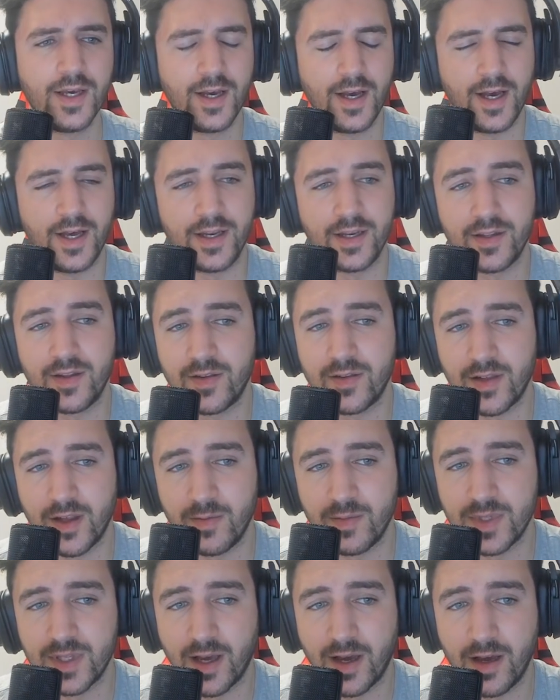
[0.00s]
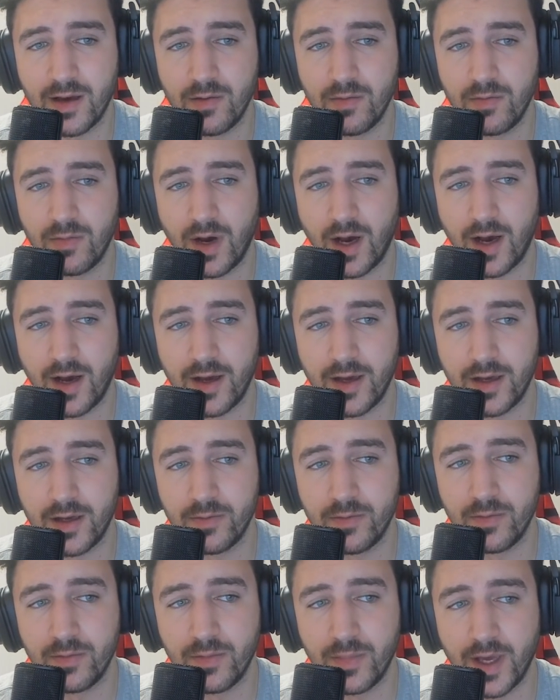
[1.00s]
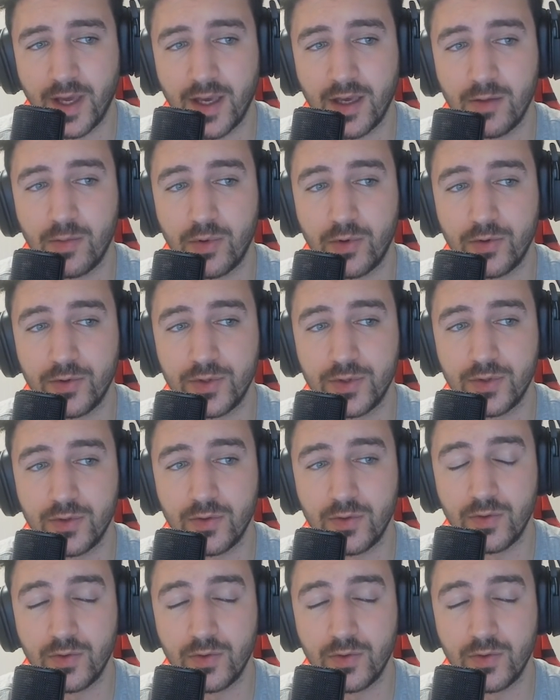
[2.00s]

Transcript: And at the same time, I am able to